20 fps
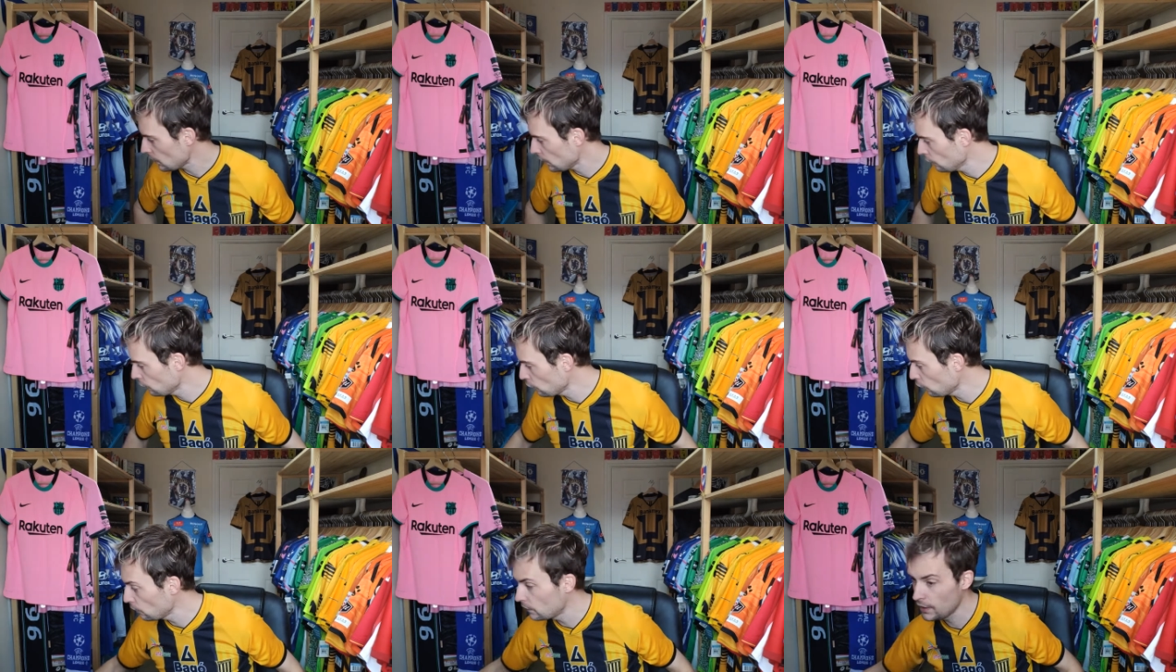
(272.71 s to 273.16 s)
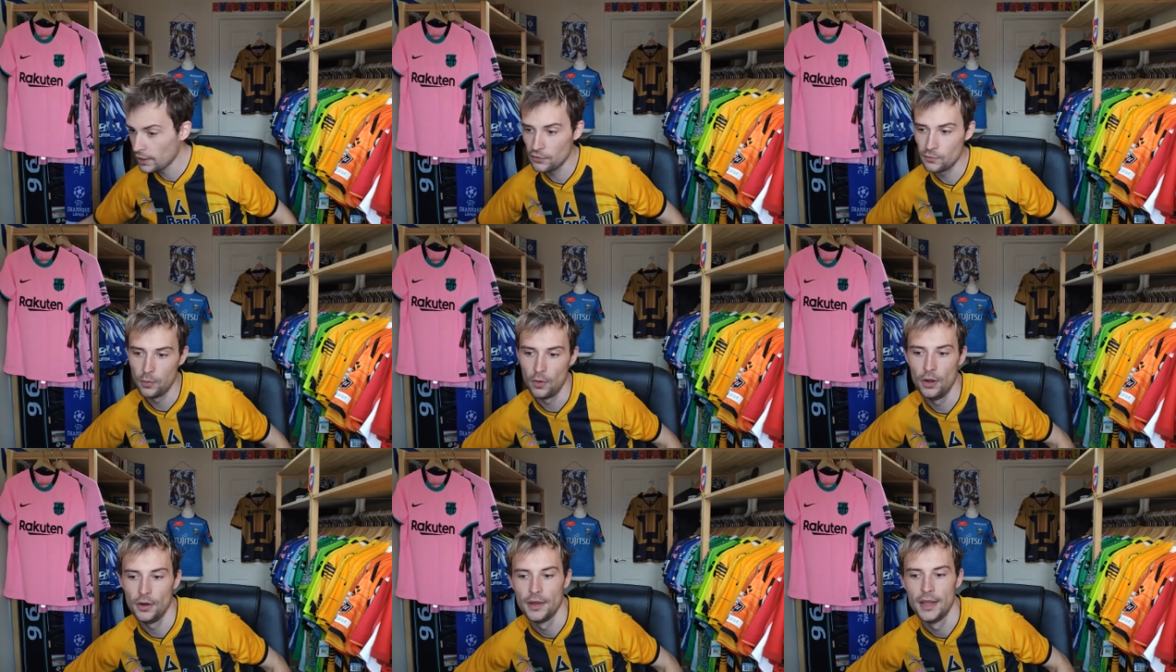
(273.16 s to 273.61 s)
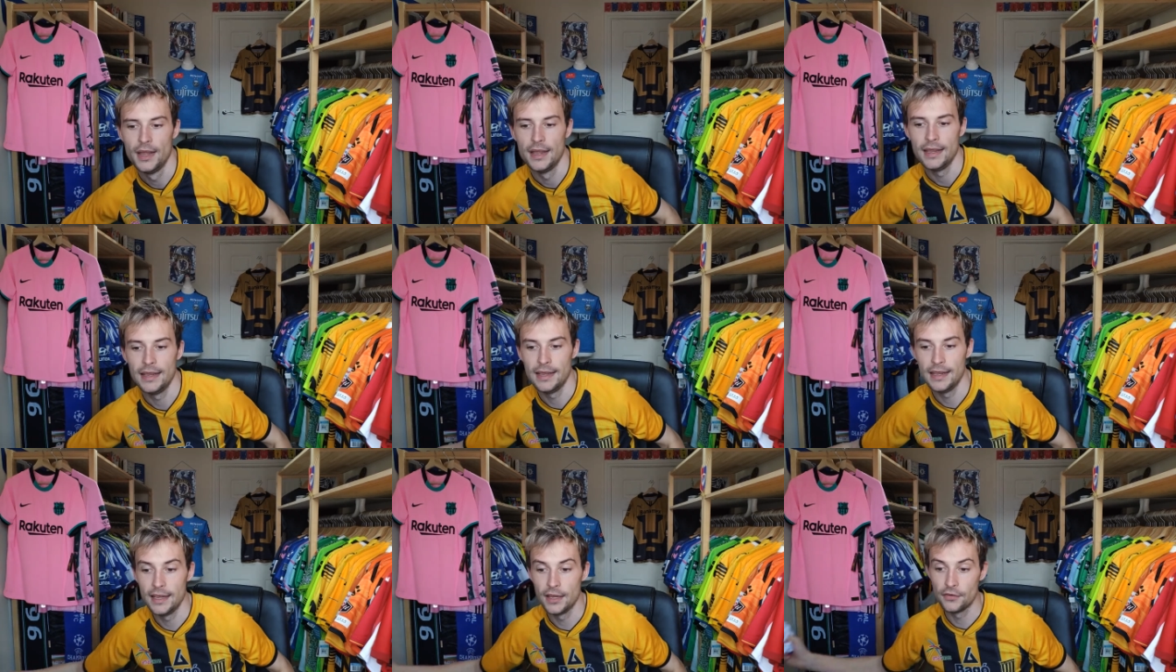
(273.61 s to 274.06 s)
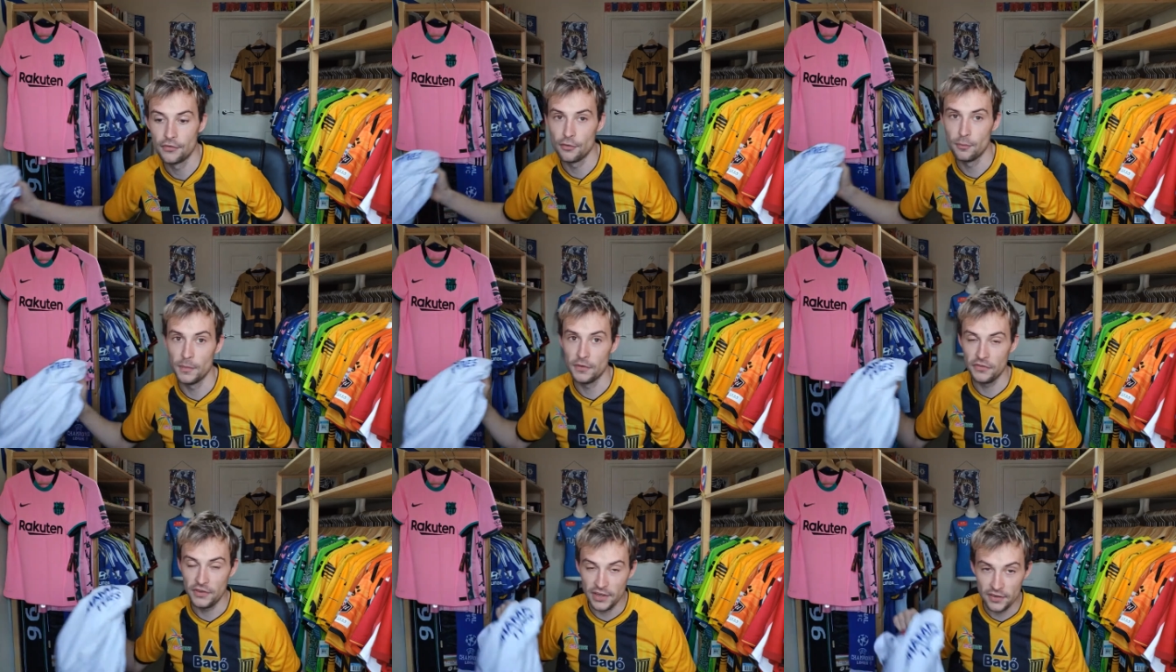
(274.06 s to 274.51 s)
So the next one is from
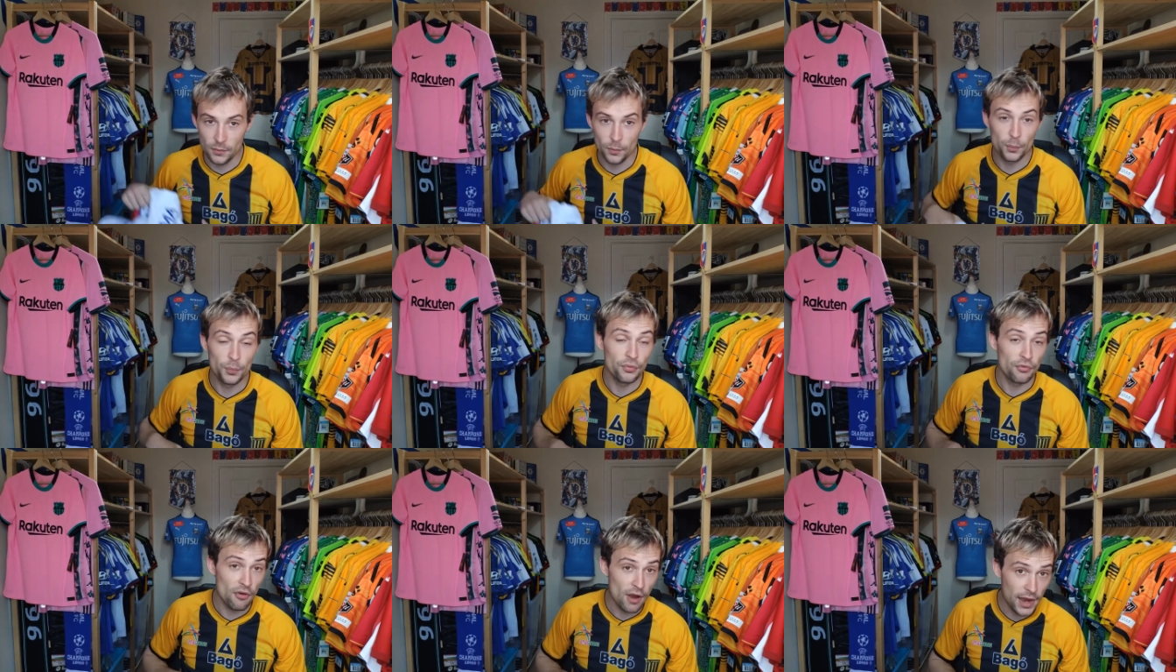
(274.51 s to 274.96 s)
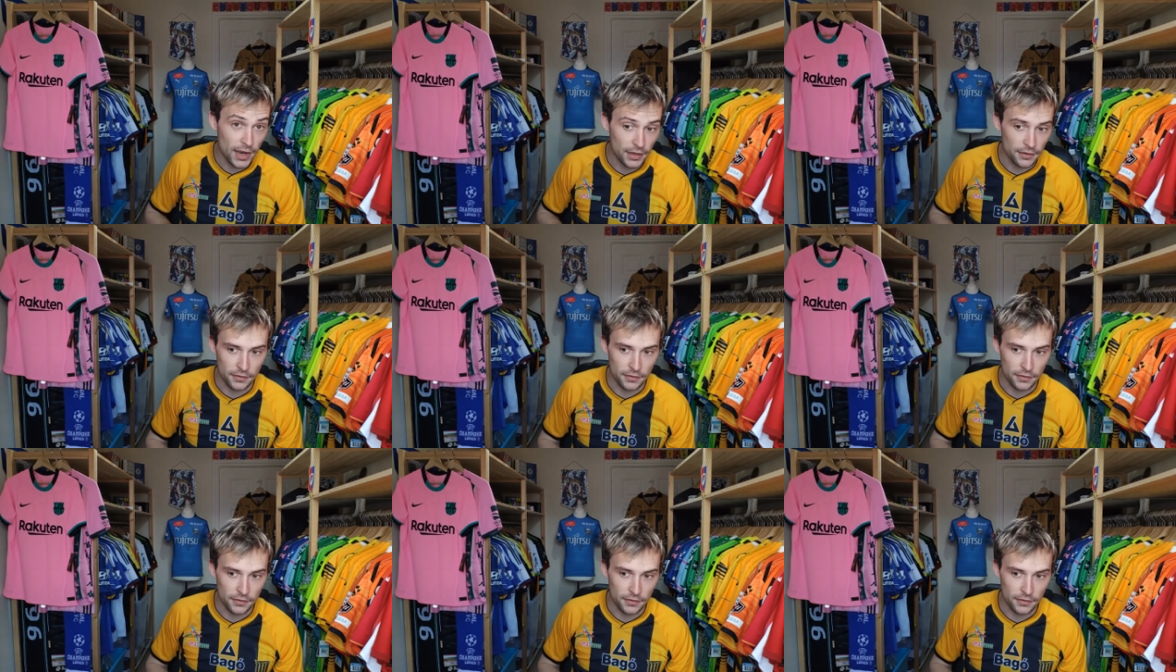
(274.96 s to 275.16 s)
the season prior